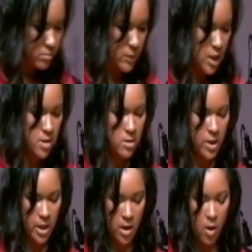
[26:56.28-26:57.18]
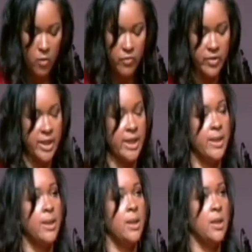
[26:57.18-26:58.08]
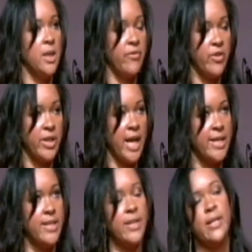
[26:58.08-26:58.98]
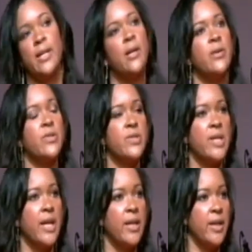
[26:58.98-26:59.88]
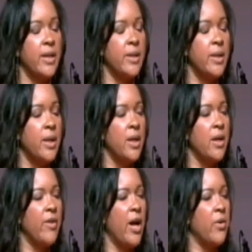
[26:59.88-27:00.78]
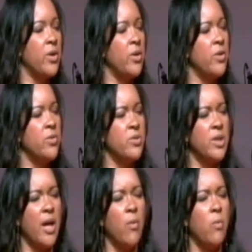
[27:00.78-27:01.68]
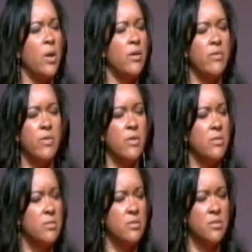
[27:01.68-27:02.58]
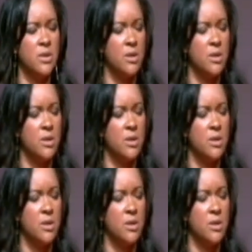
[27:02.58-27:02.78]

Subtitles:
so it can hopefully give you an idea and an understanding of how huge and how wonderful the